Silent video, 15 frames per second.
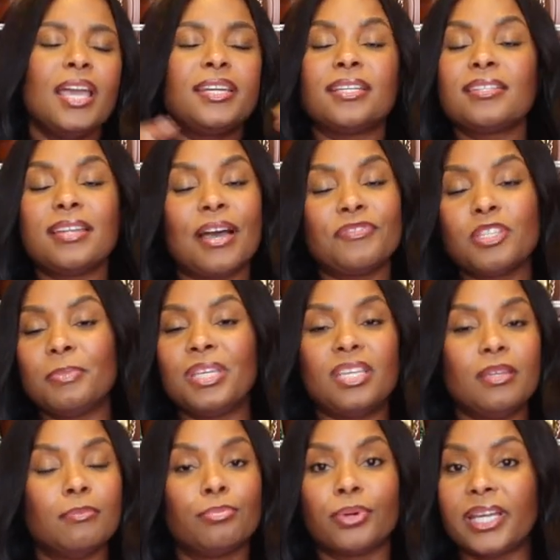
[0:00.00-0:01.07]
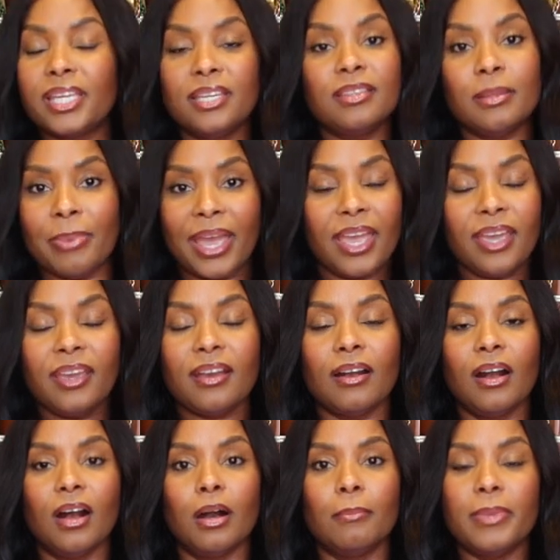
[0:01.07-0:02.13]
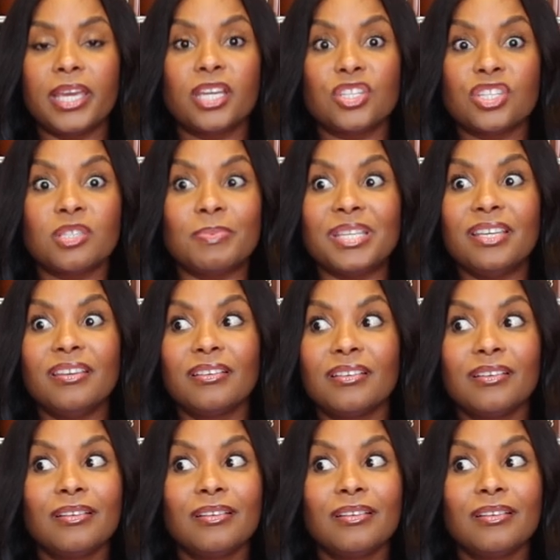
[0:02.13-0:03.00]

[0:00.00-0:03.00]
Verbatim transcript: It doesn't have to be breaking the bank. It could just be